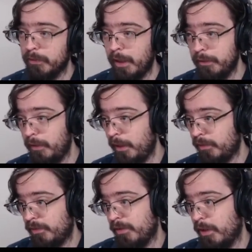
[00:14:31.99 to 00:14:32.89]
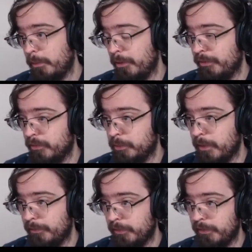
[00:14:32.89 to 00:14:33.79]
Like, it's kind of personal
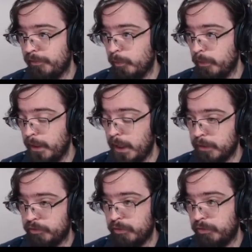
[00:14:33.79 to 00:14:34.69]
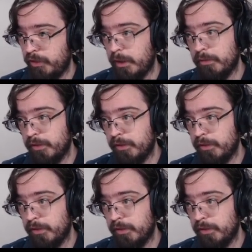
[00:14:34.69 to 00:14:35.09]
preference if you want the extra chance